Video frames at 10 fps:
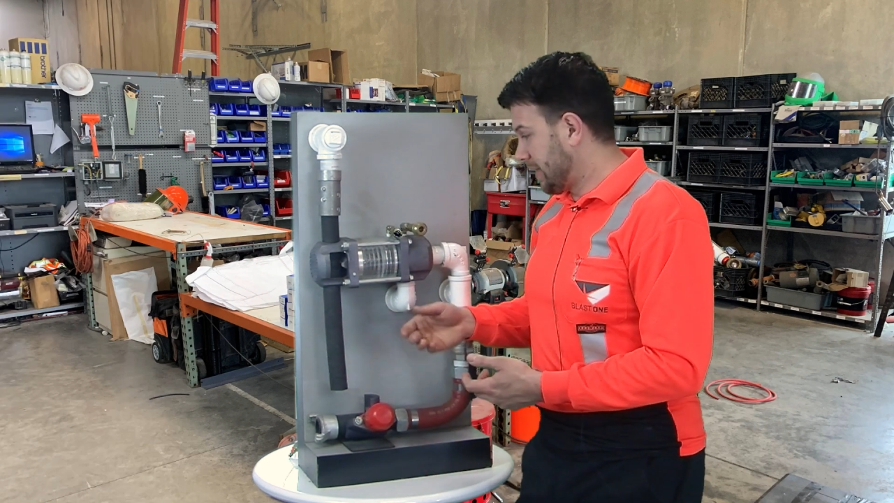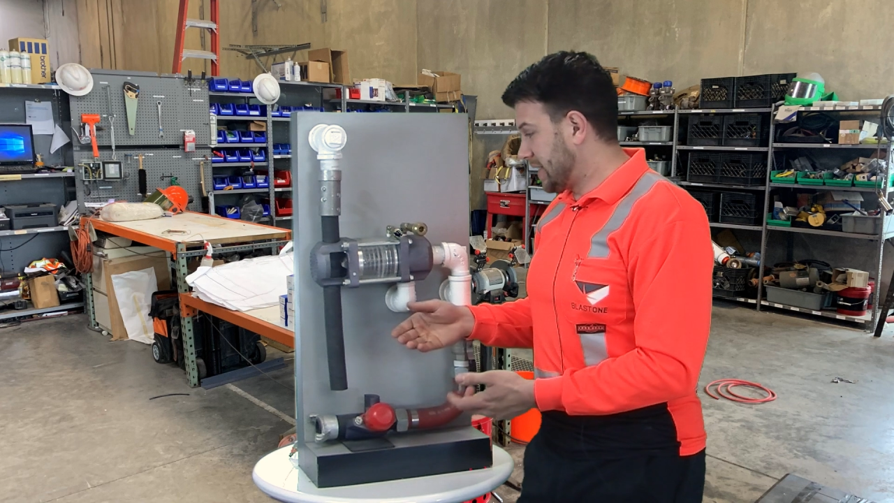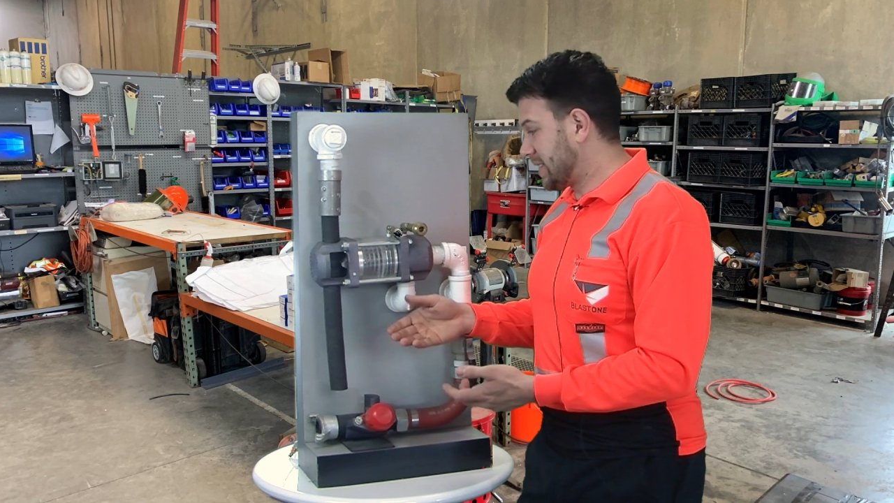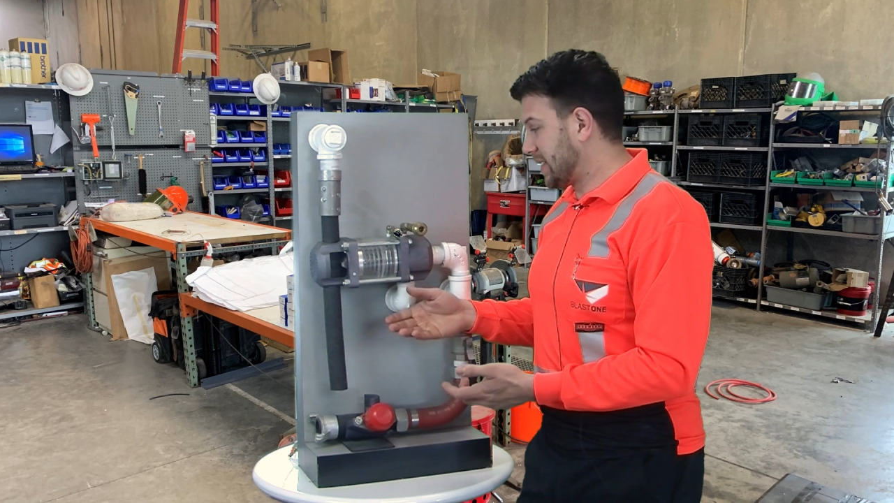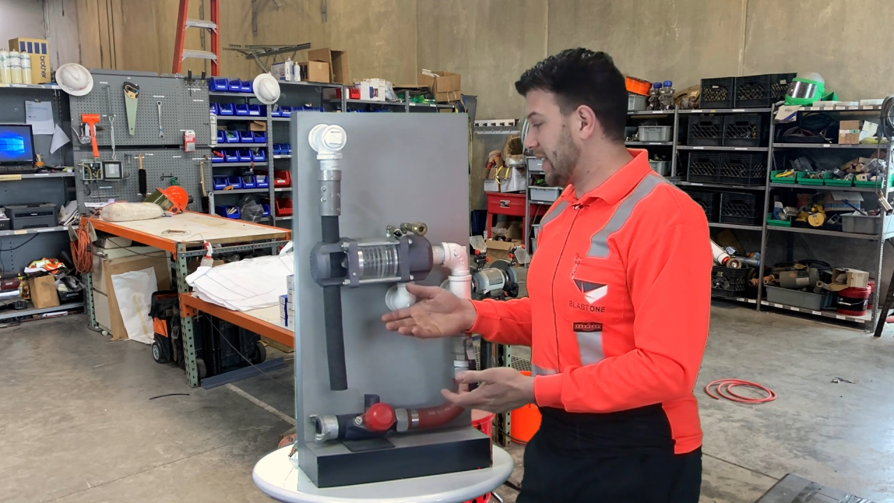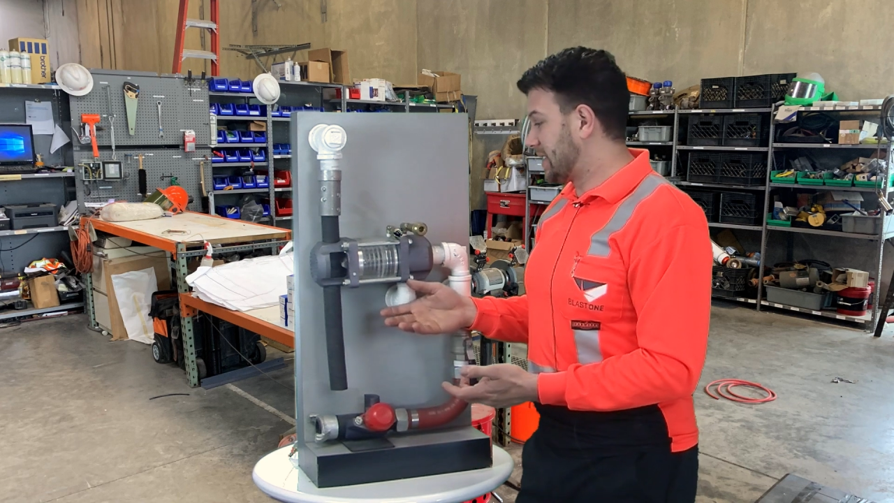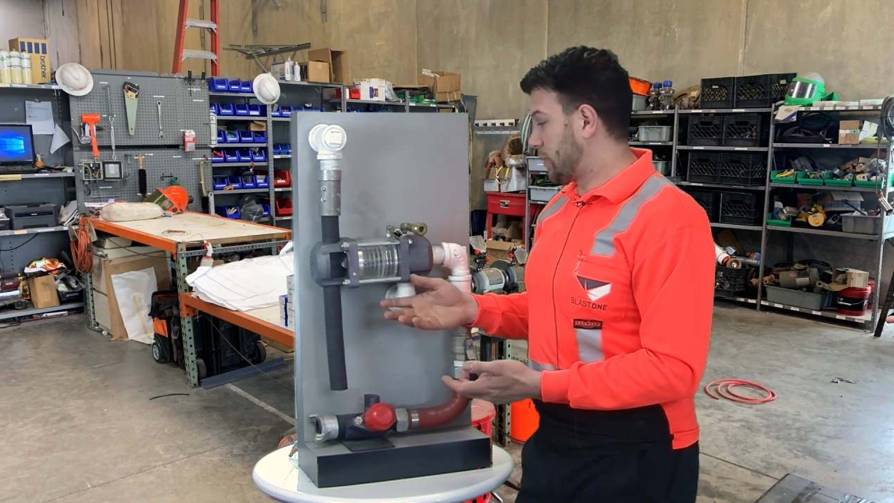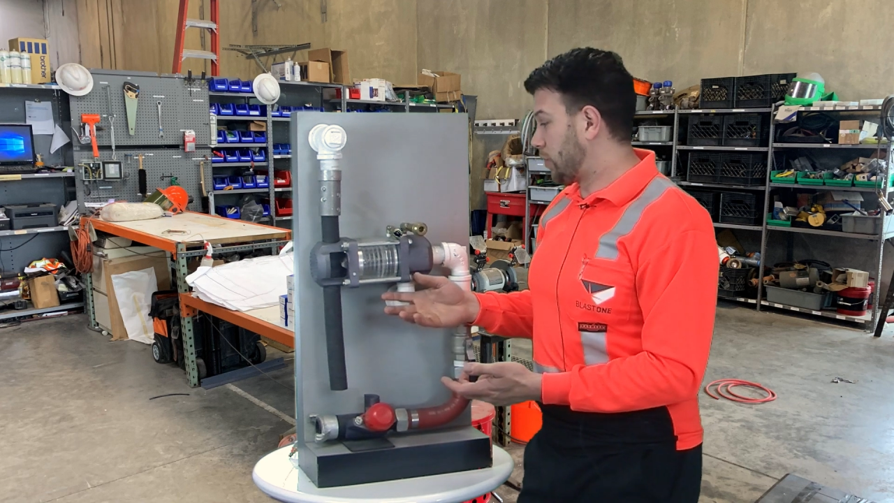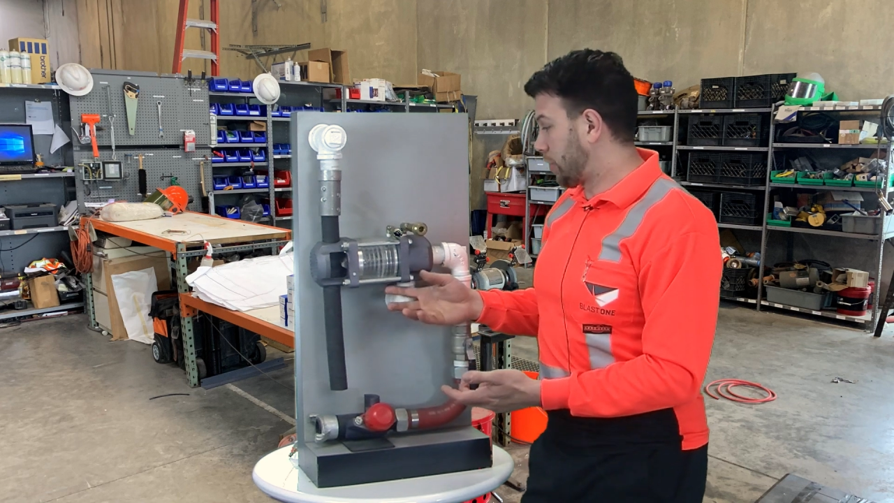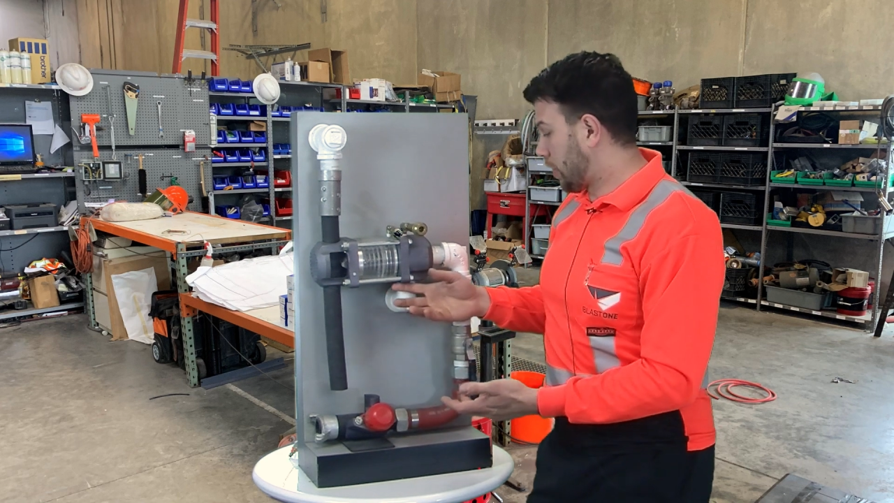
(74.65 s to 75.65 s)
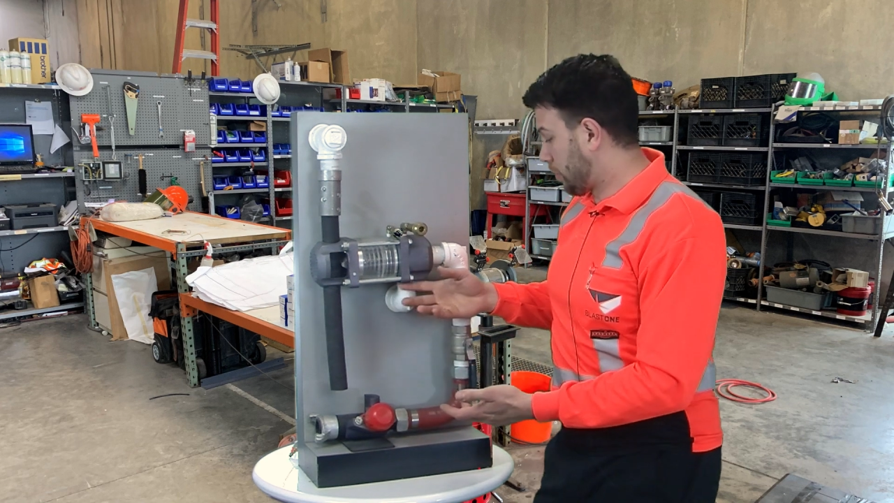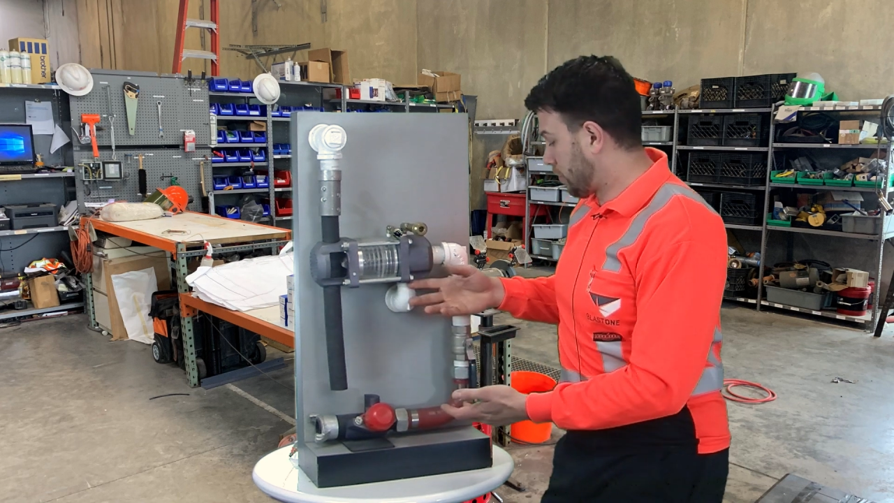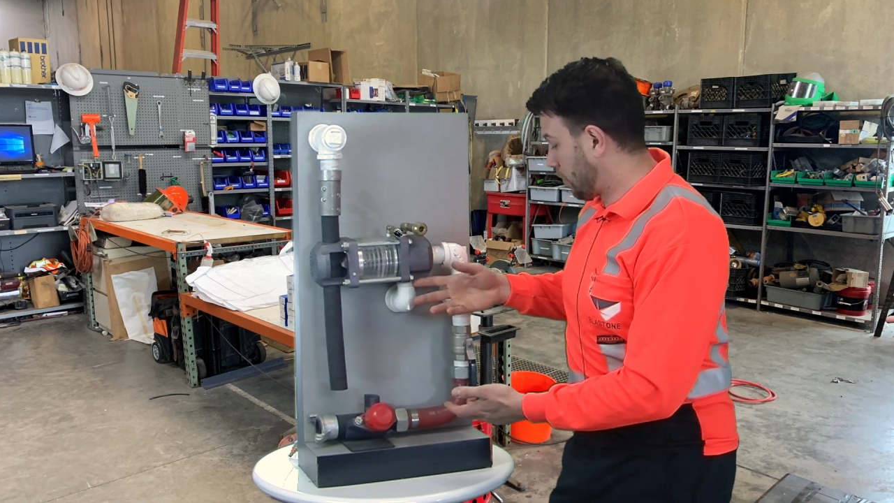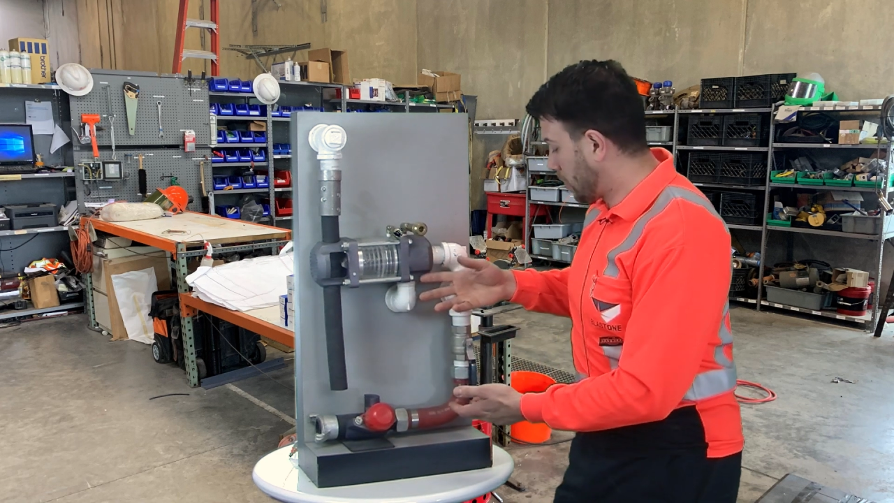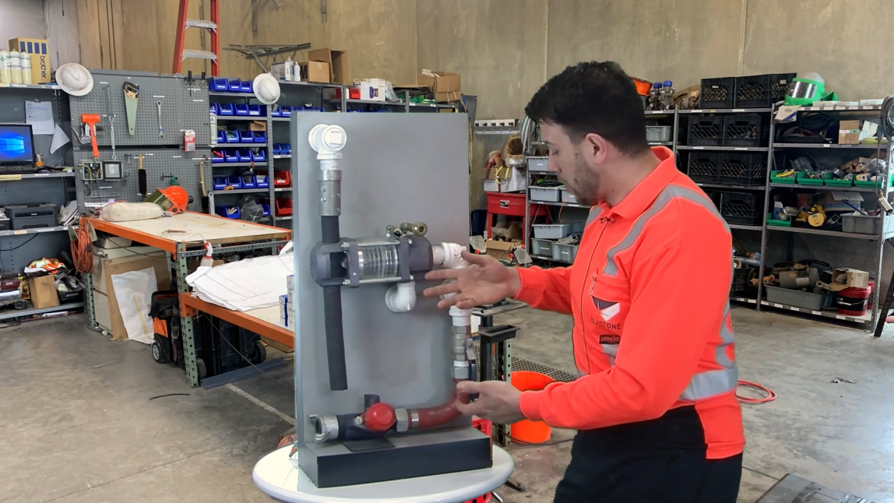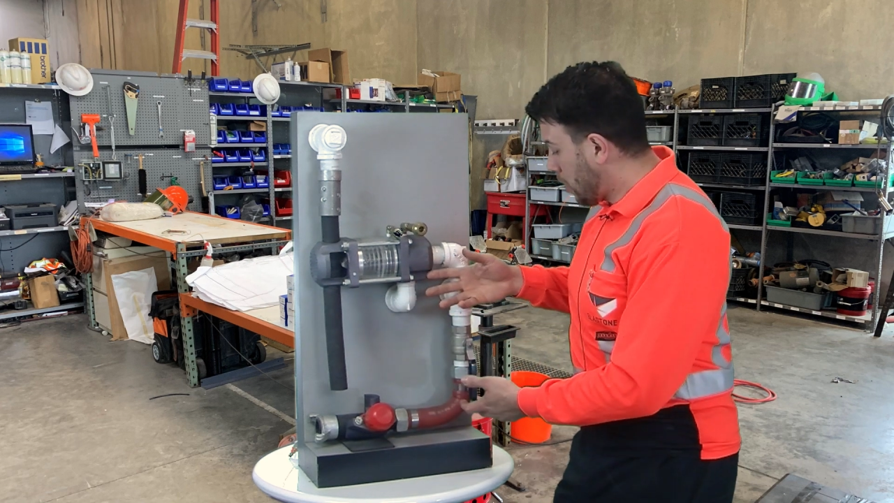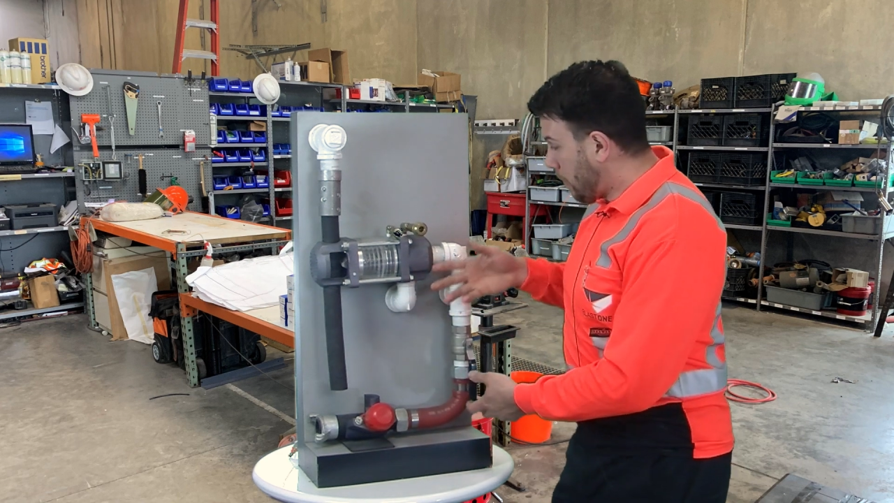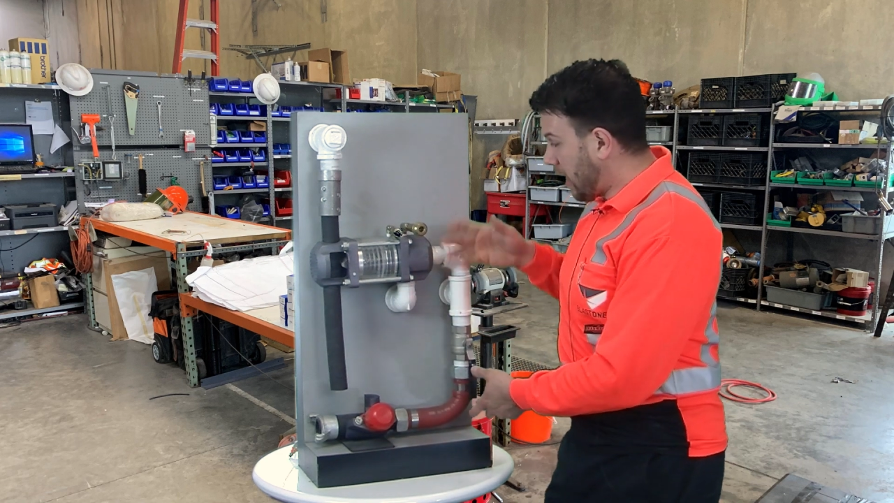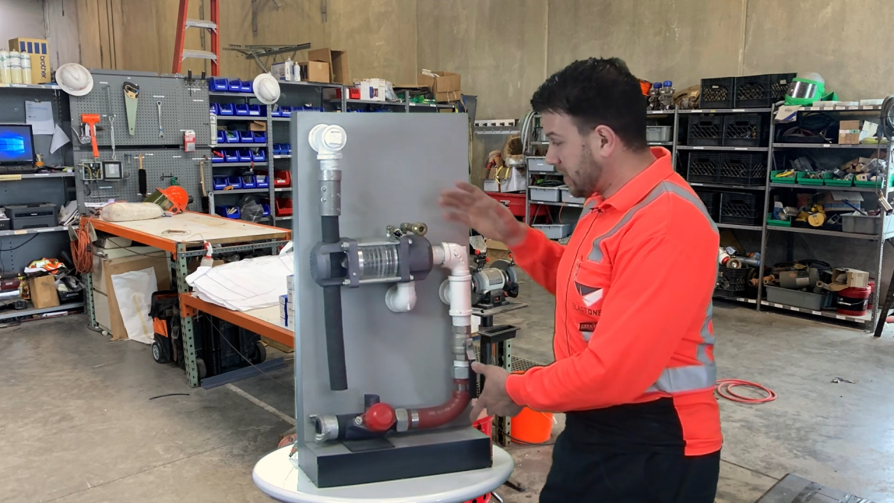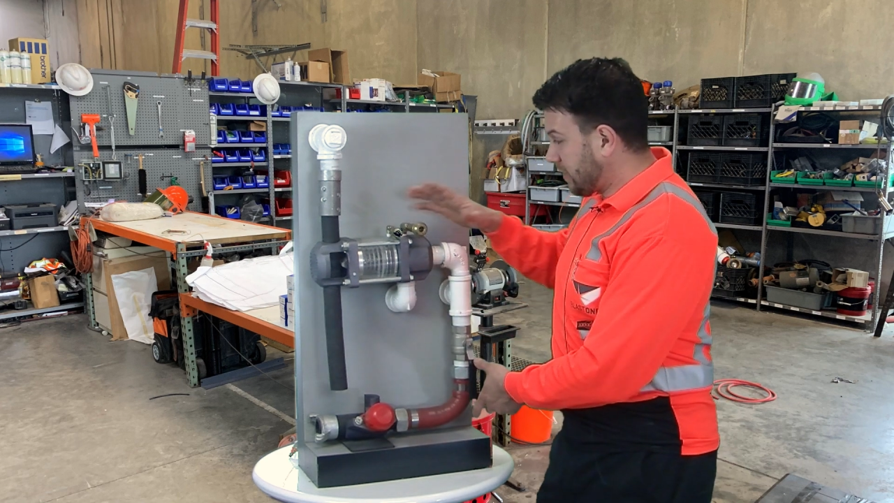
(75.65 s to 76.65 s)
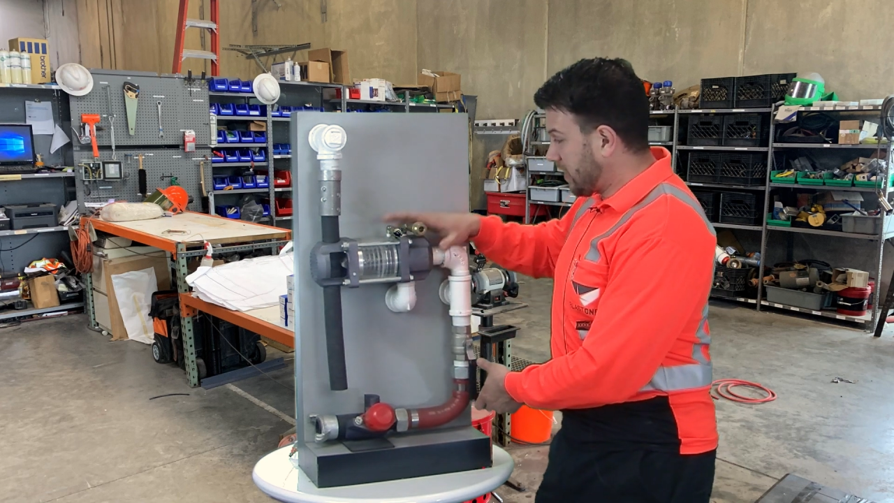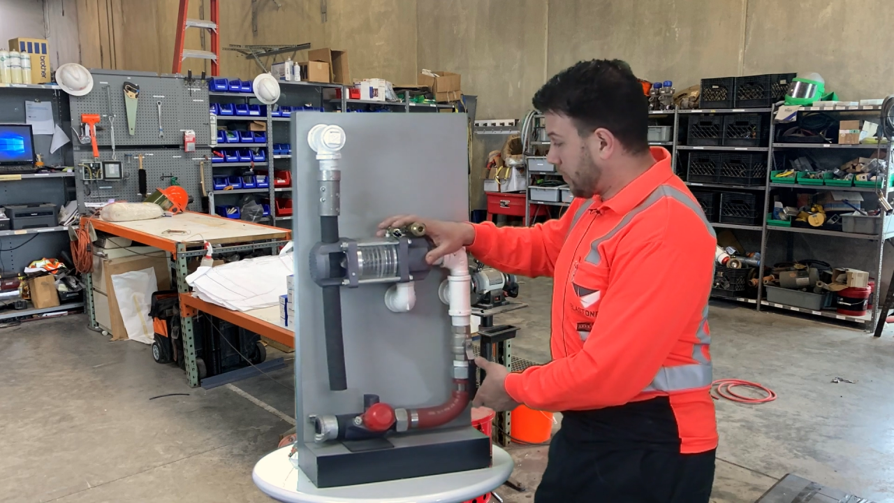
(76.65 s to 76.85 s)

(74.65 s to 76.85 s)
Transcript: This is an easy one to go through. Positive